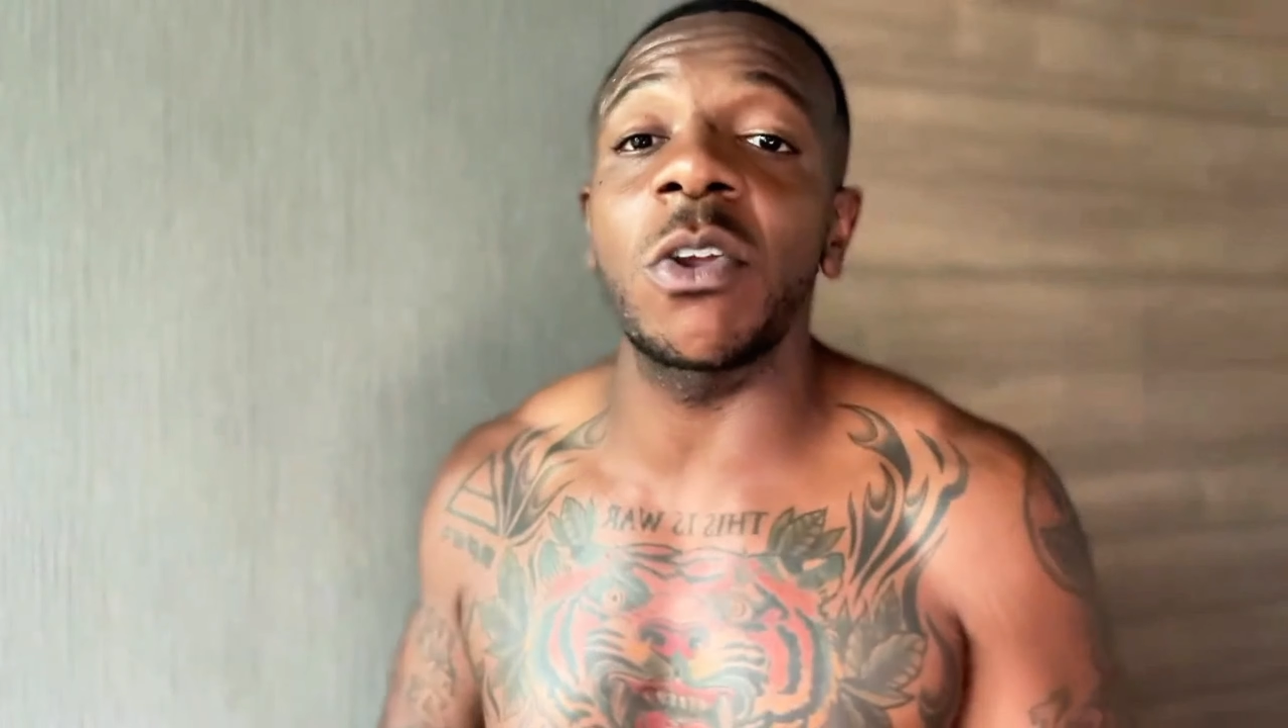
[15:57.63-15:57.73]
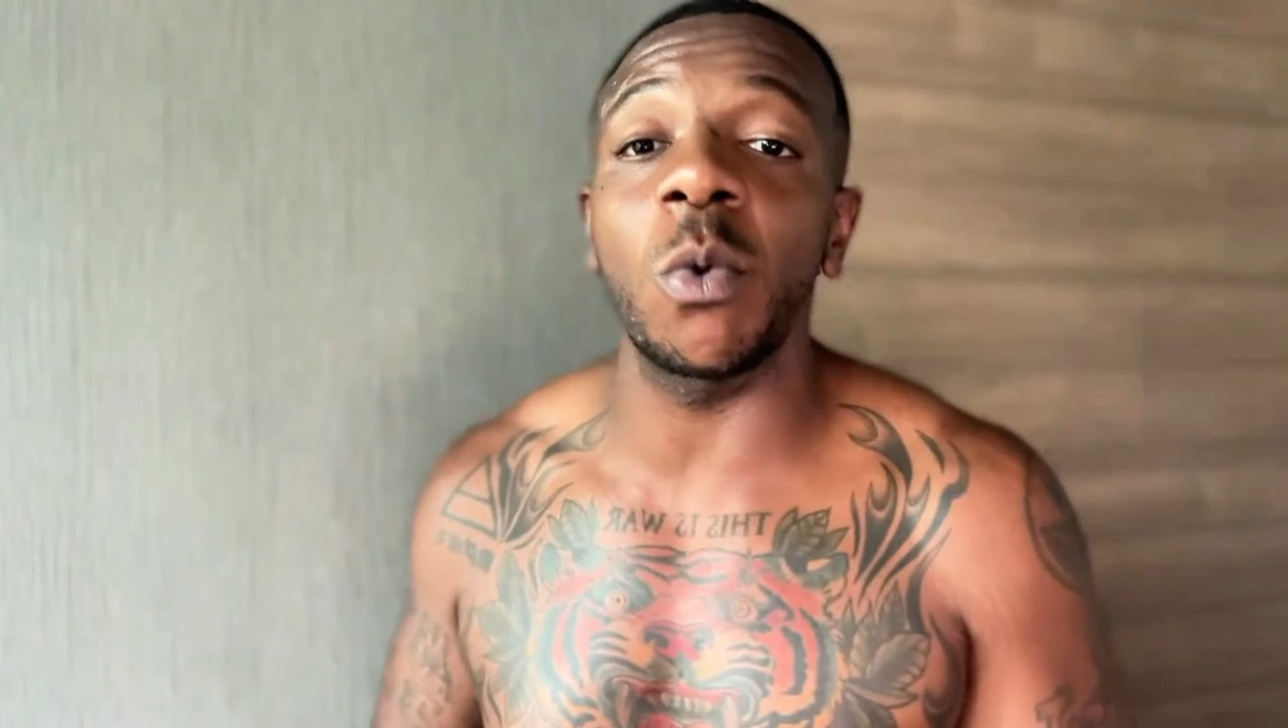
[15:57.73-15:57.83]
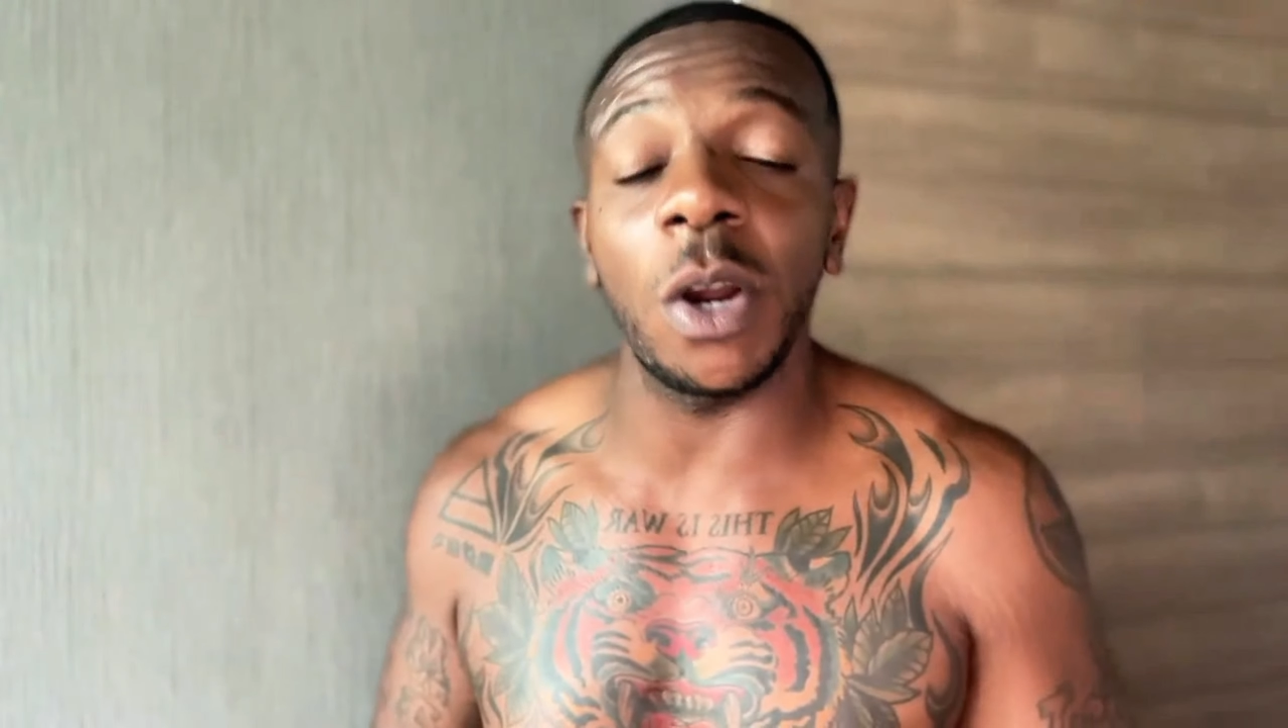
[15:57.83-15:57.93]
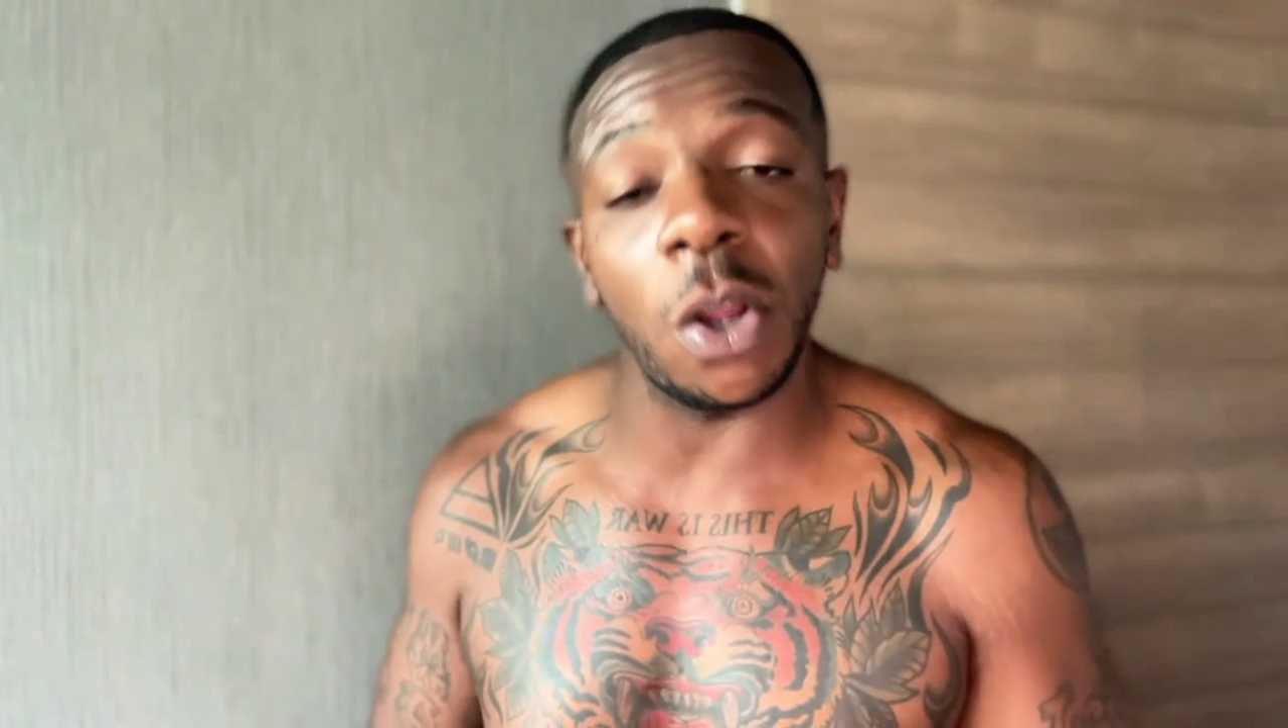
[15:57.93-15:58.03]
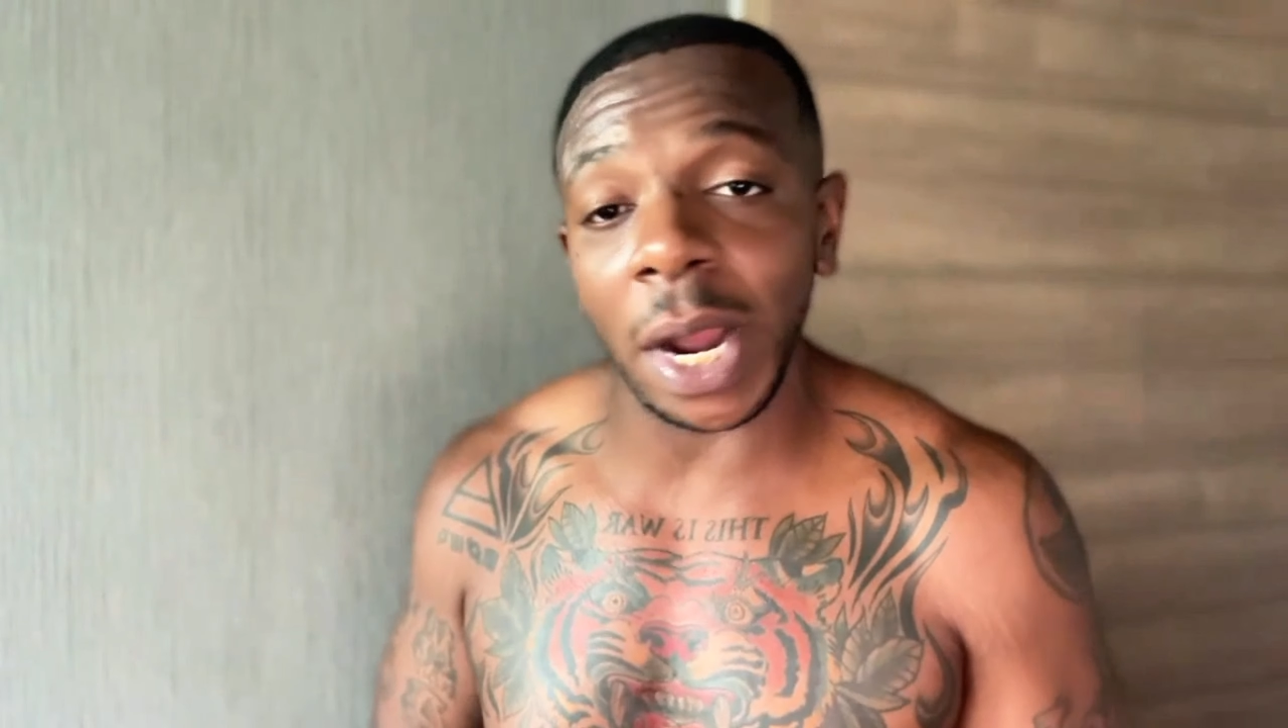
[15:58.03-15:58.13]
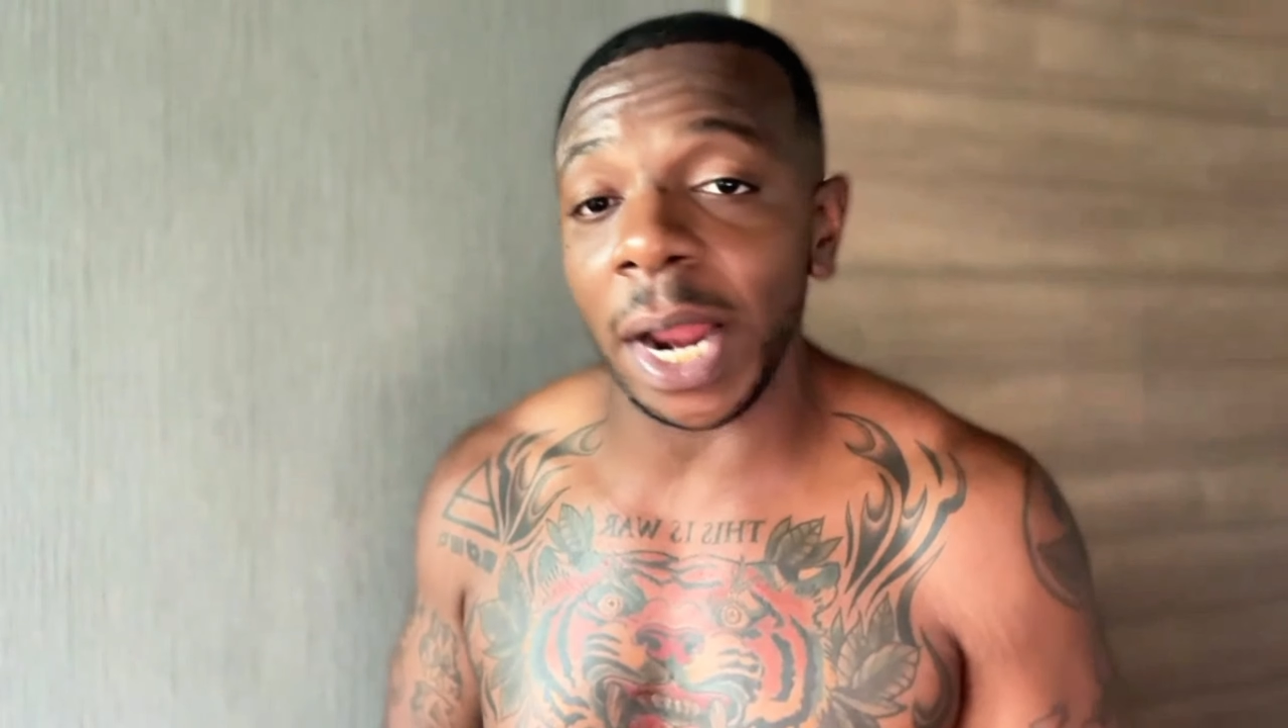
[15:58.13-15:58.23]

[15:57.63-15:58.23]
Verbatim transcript: to where you got